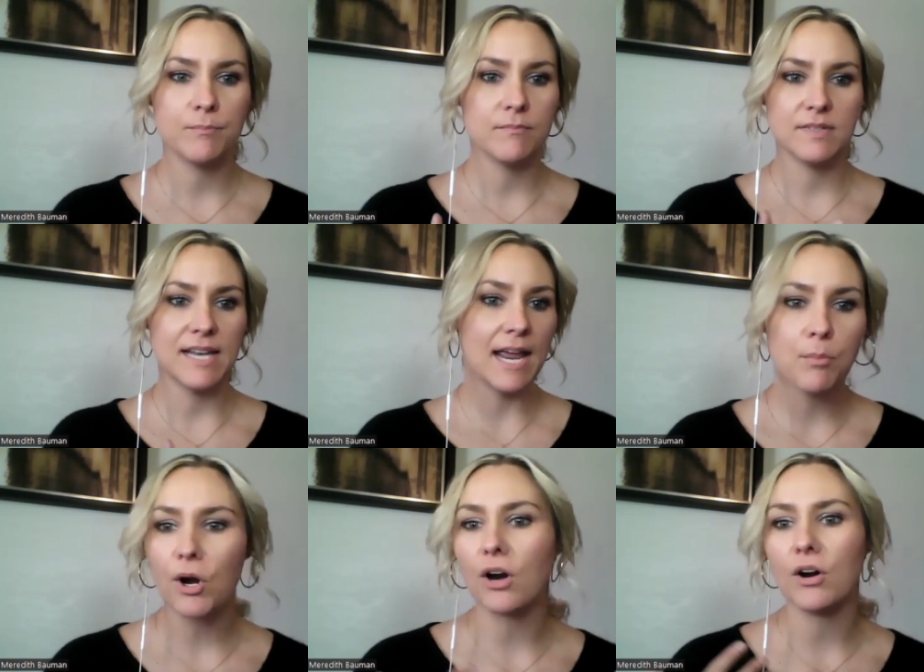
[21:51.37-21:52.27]

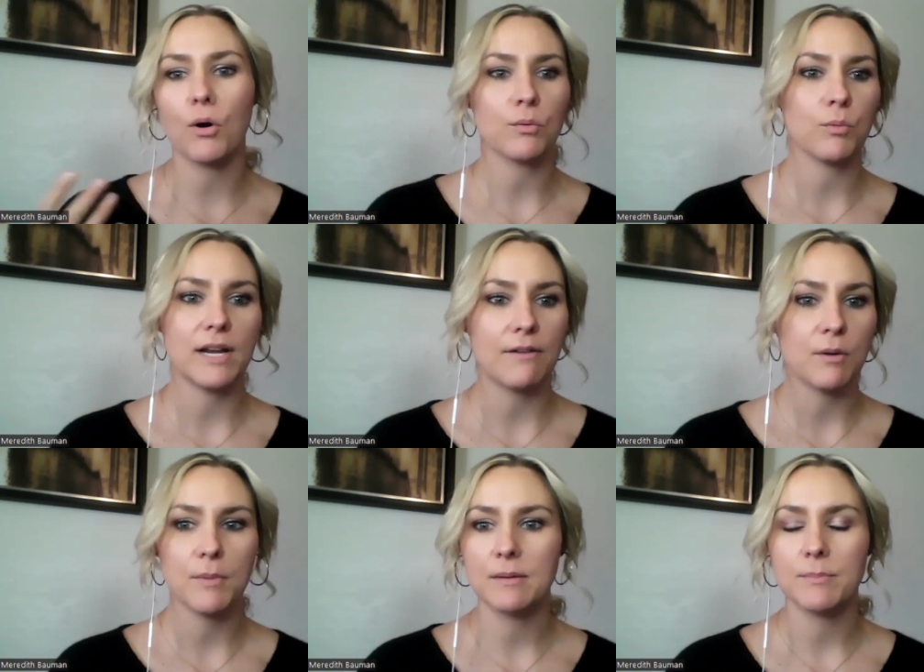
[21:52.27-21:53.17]
neighbor or whatever
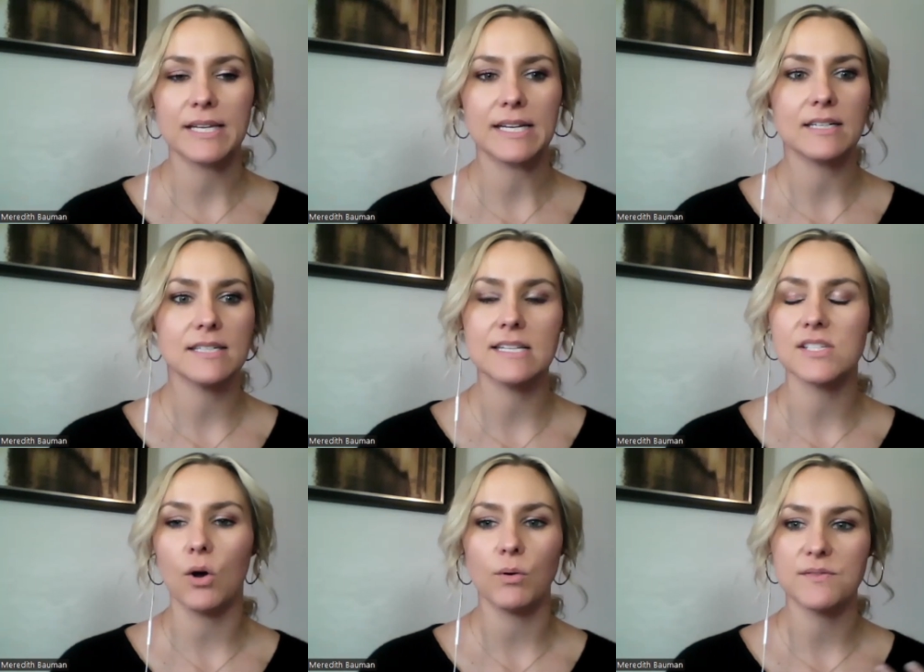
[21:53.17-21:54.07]
it might be. He's
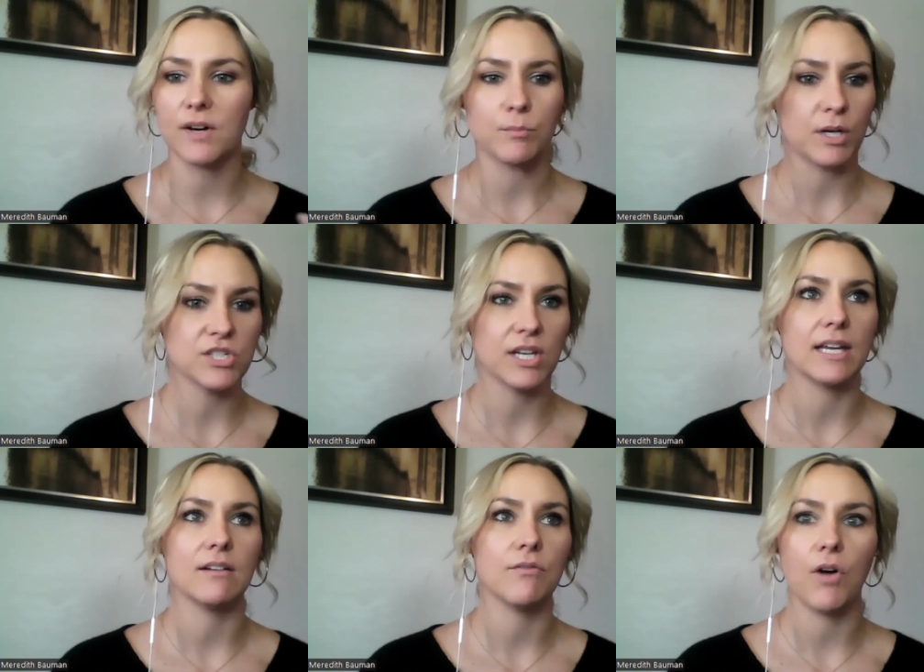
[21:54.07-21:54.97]
mm-hmm. always very much like
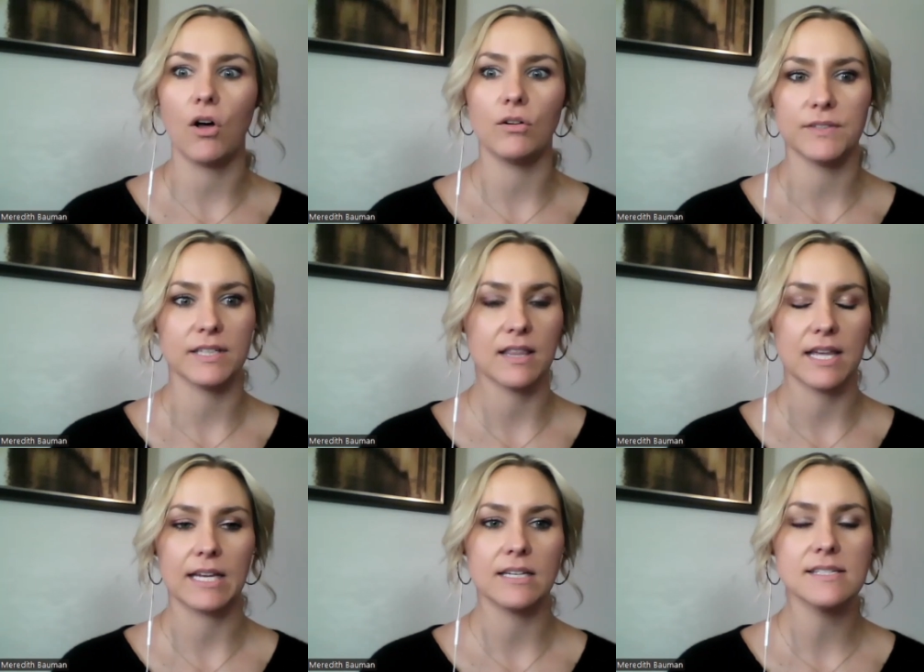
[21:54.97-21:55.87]
involved in
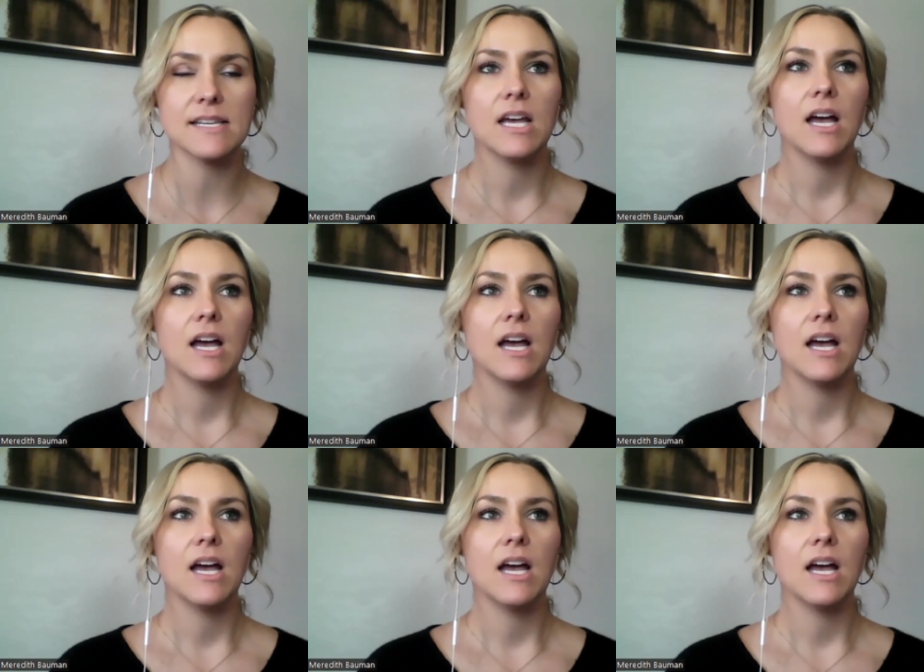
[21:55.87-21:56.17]
things.